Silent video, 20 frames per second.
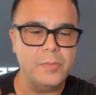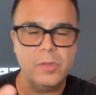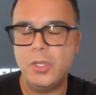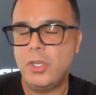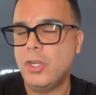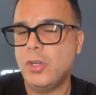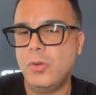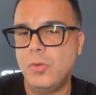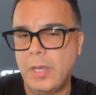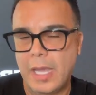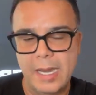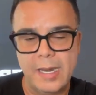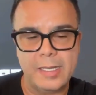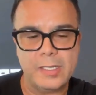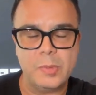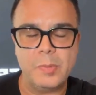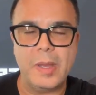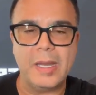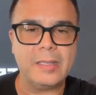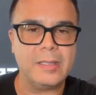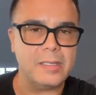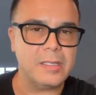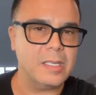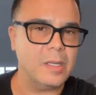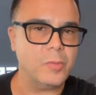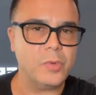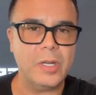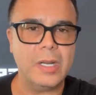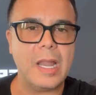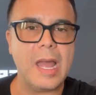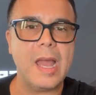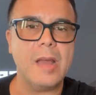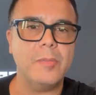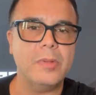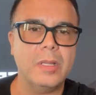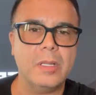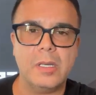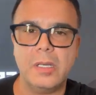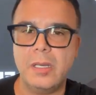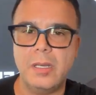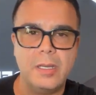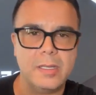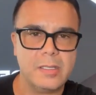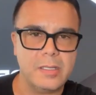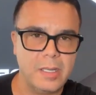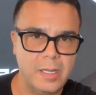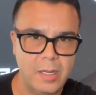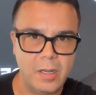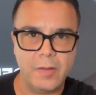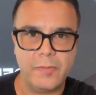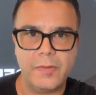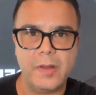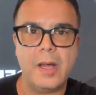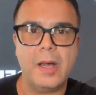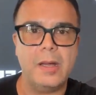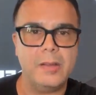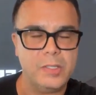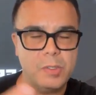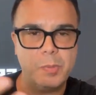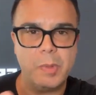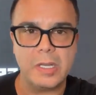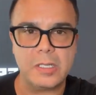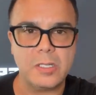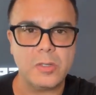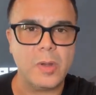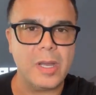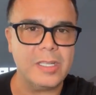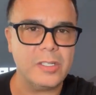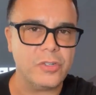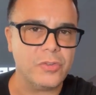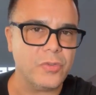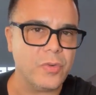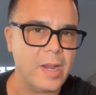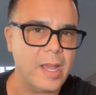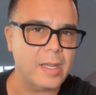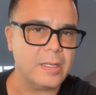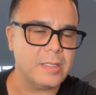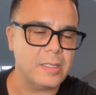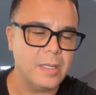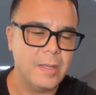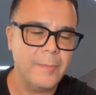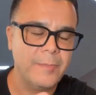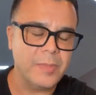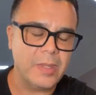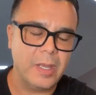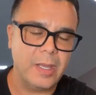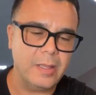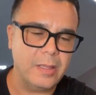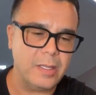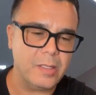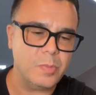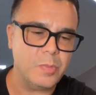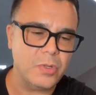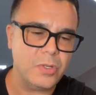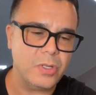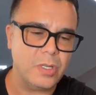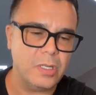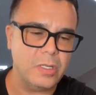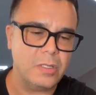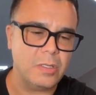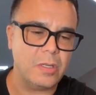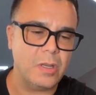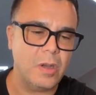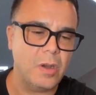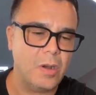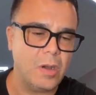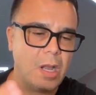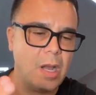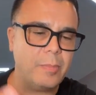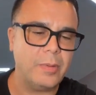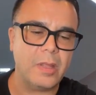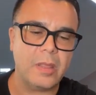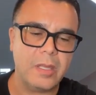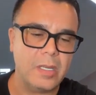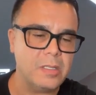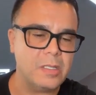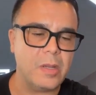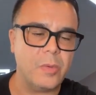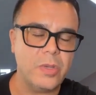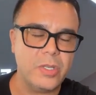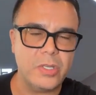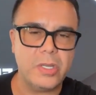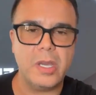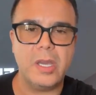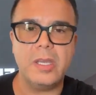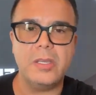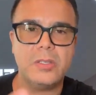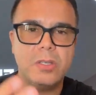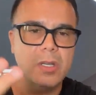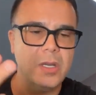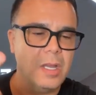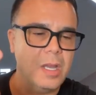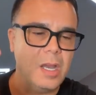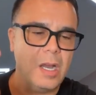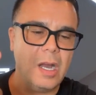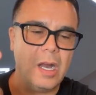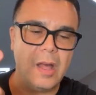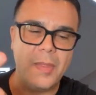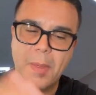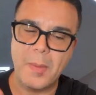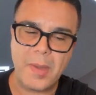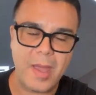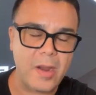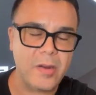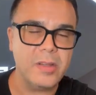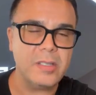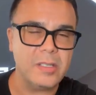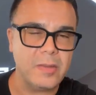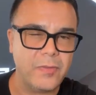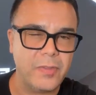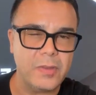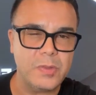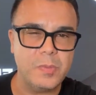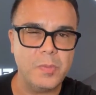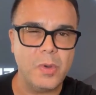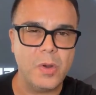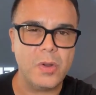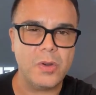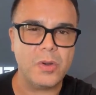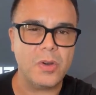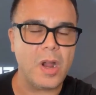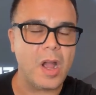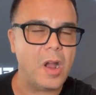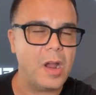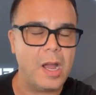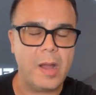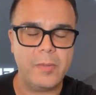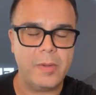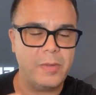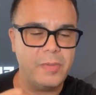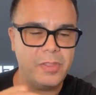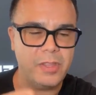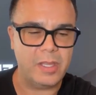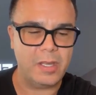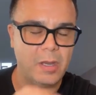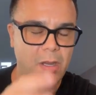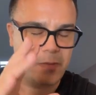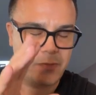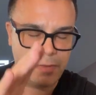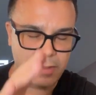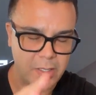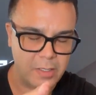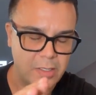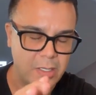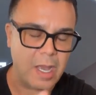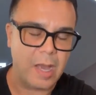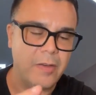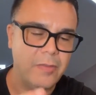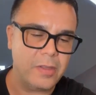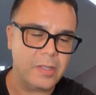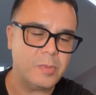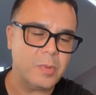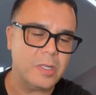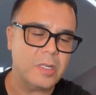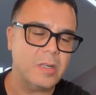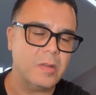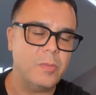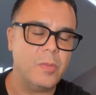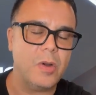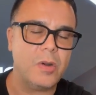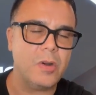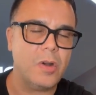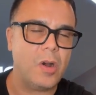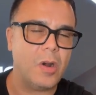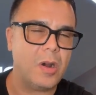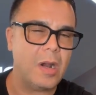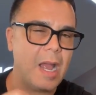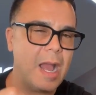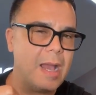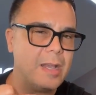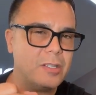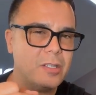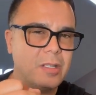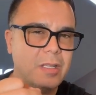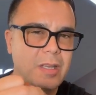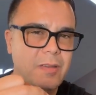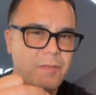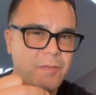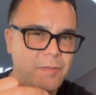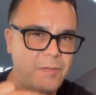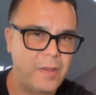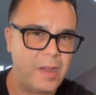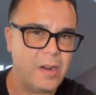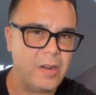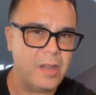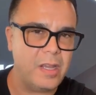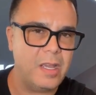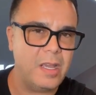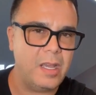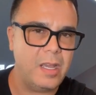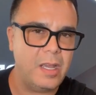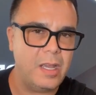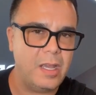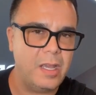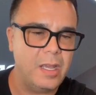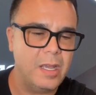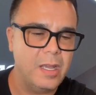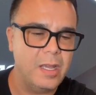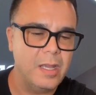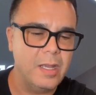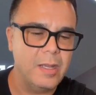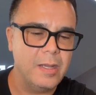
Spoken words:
you can expect the same reliability, let's say, of Spectra Direct in this machine. So a couple of things that we changed. The bearings of this motor, this particular motor are actually very